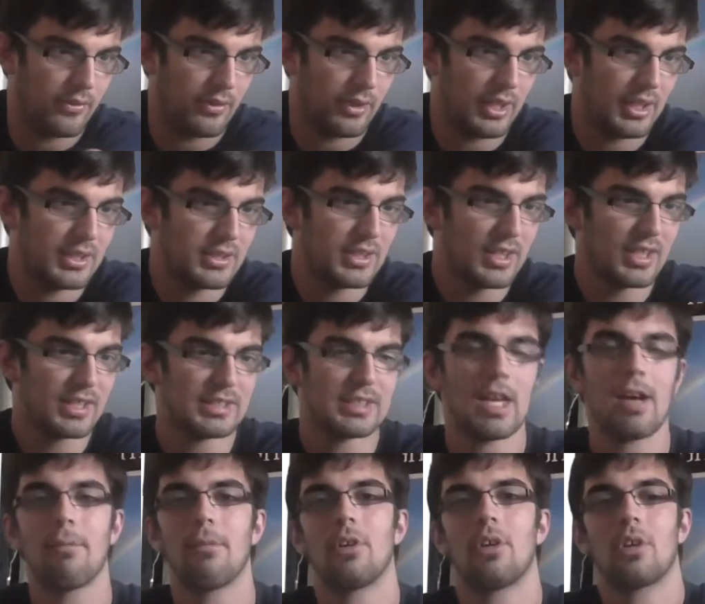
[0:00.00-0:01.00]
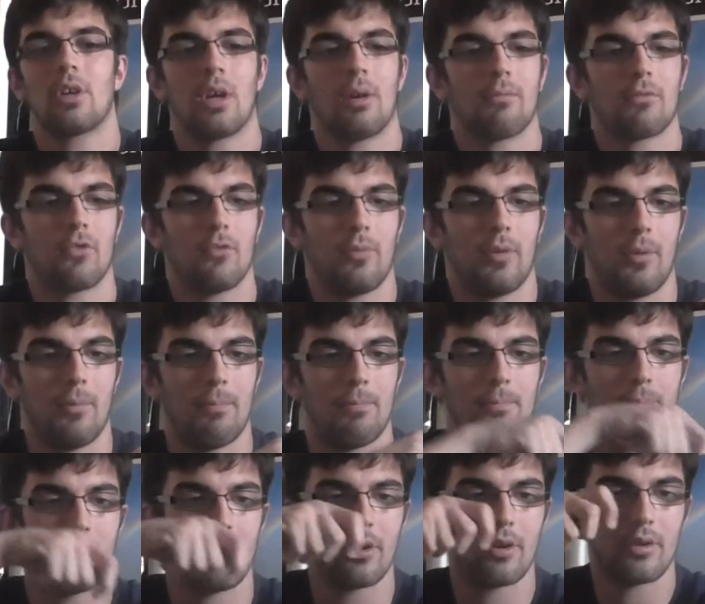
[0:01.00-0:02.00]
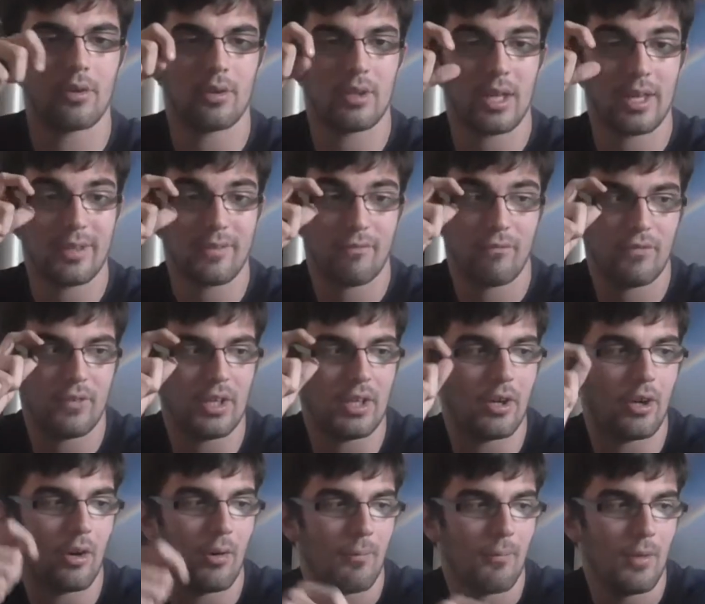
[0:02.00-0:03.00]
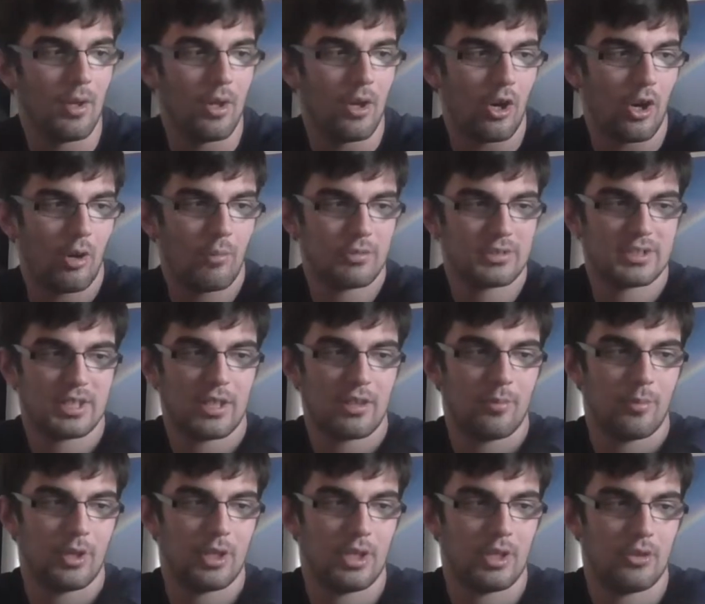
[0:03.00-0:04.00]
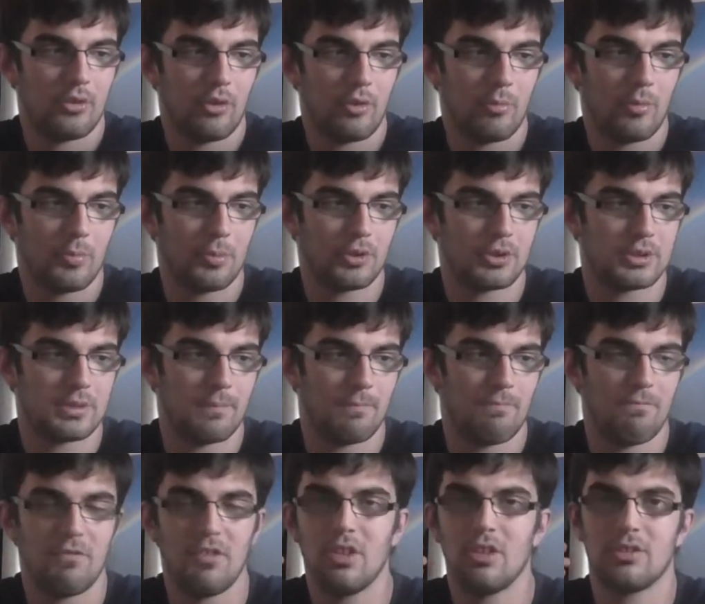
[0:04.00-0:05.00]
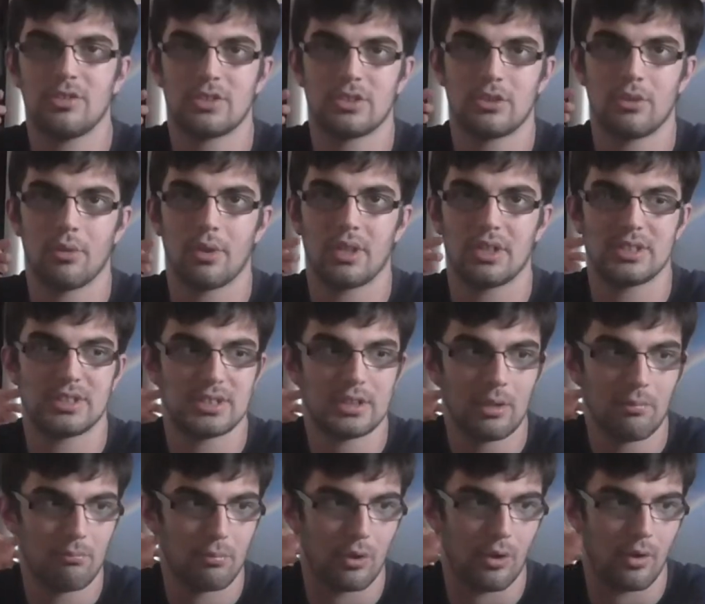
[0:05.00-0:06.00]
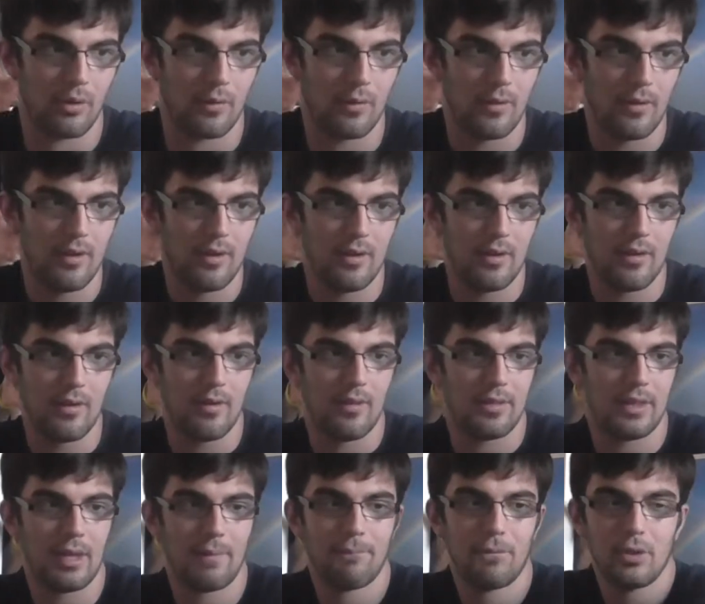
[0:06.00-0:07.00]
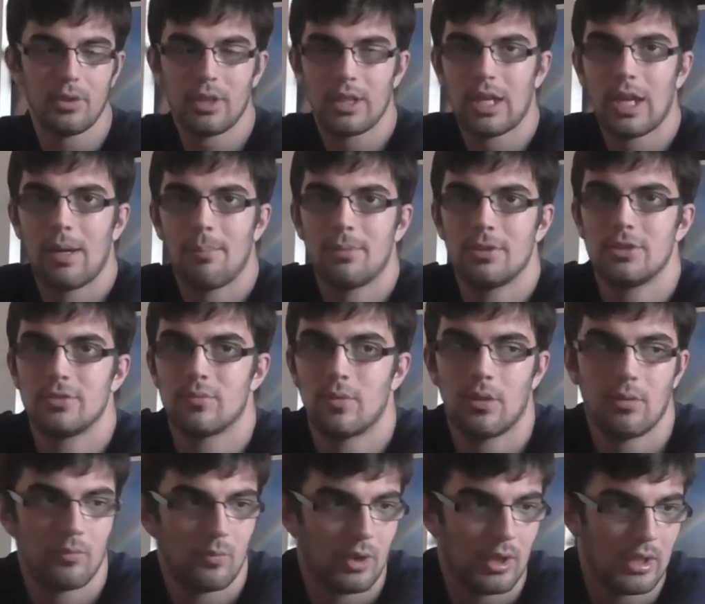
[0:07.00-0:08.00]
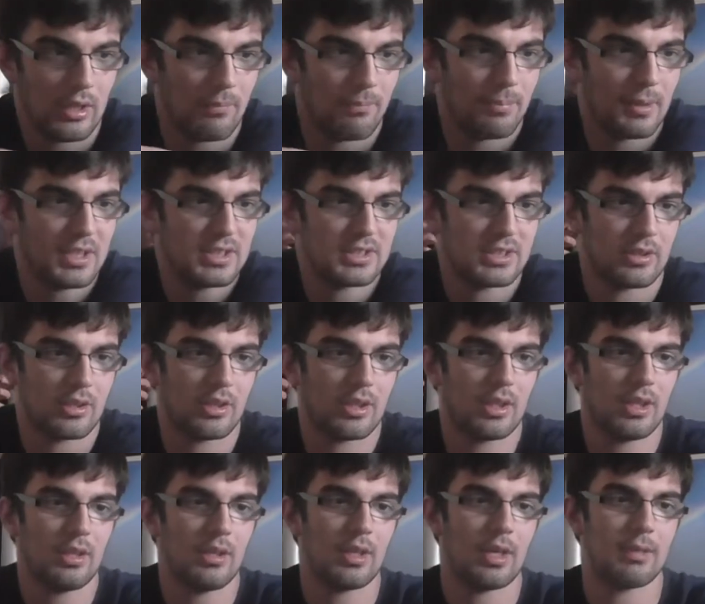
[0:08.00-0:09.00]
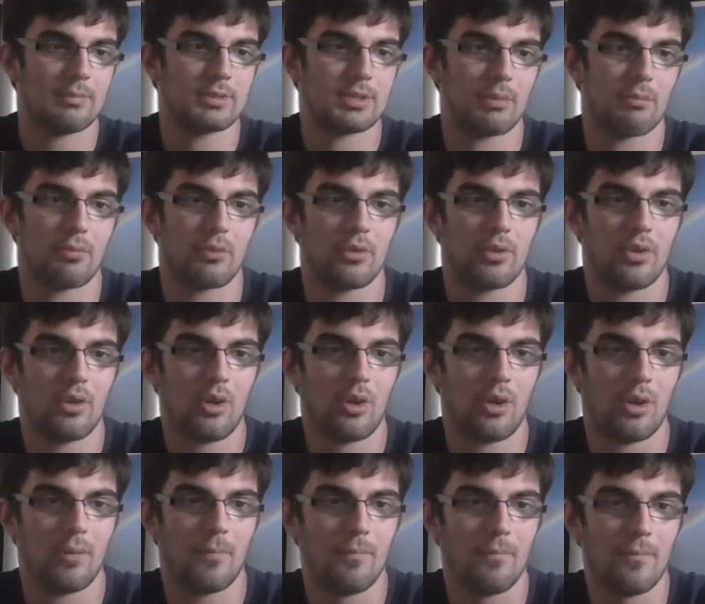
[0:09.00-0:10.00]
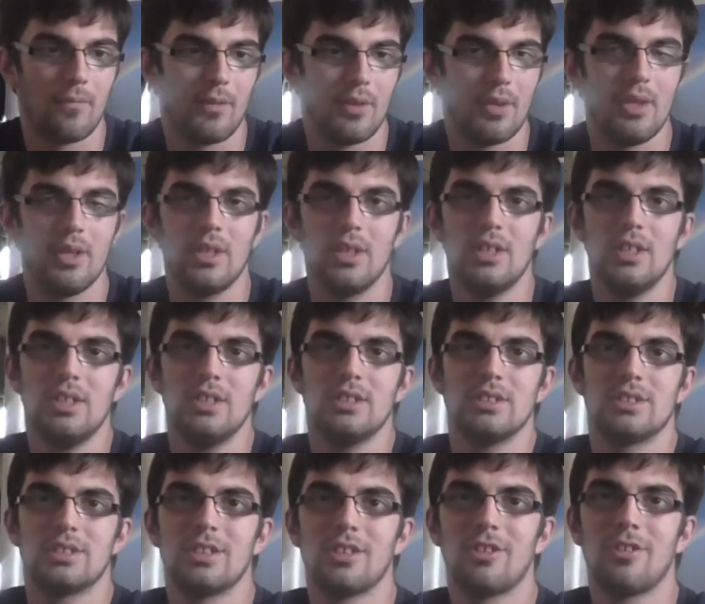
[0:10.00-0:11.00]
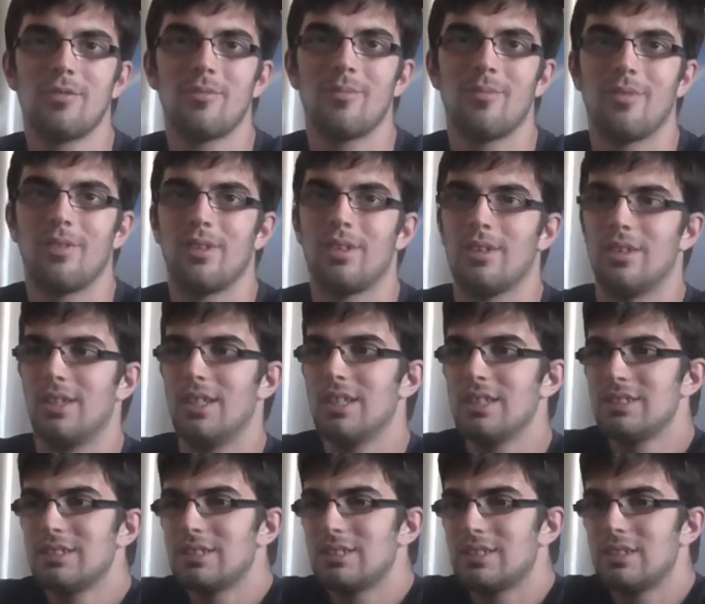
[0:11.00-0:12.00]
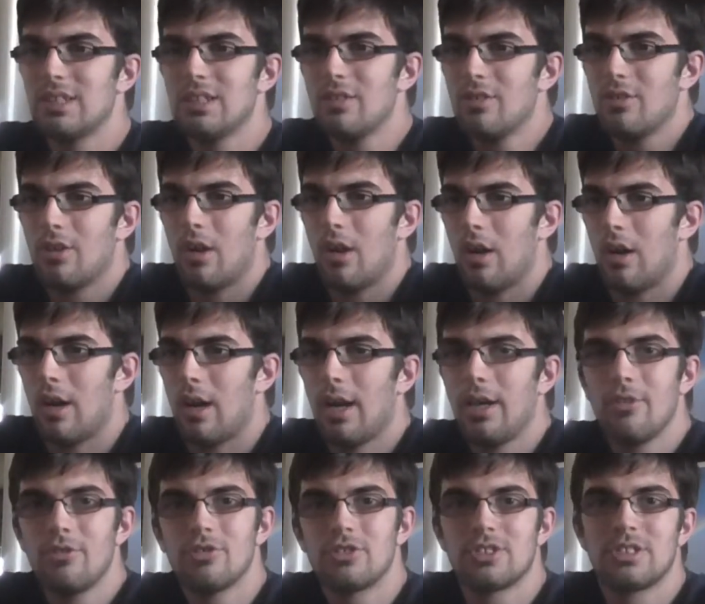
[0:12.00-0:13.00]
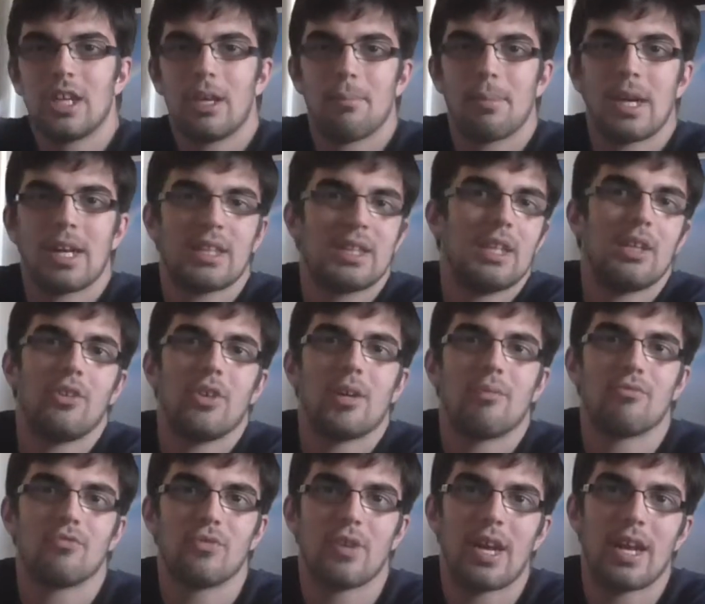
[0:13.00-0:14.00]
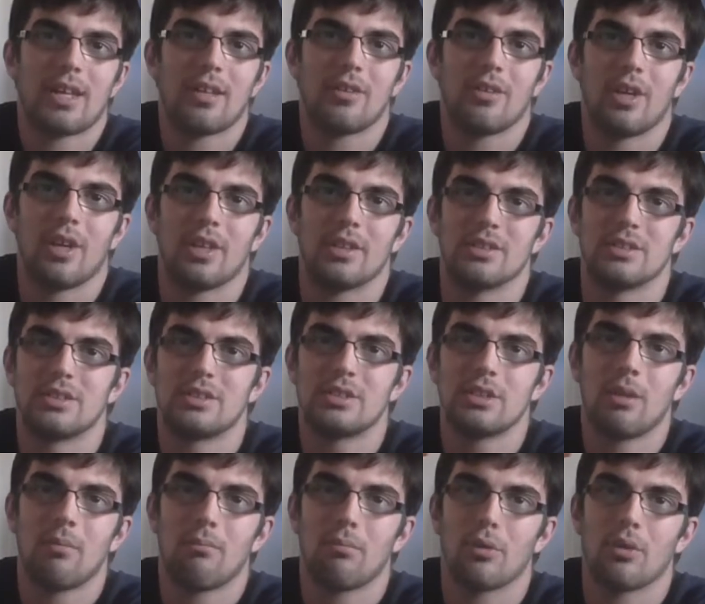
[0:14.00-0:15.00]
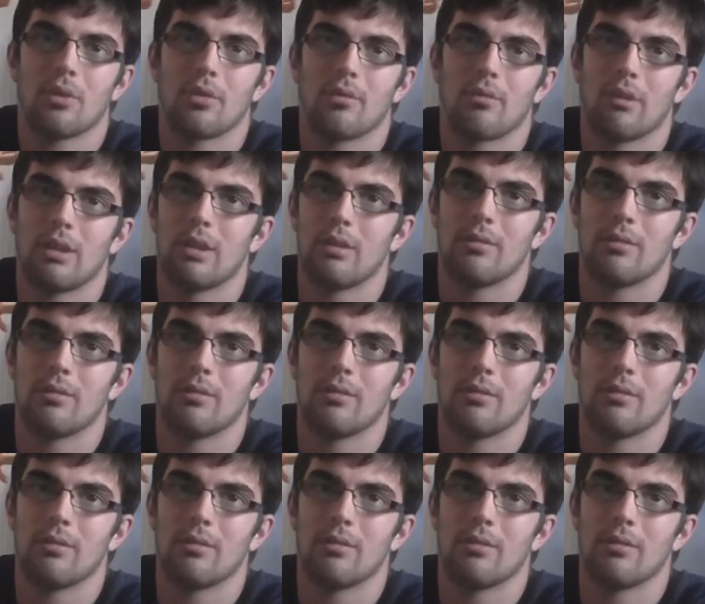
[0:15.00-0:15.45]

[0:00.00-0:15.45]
It does have an uncomfortable burn-like feel, almost like what a normal person feels during sunburn. That feeling happens when we basically have sunburn at all. So, this deal, I understand back then you have Dracula and sunburn.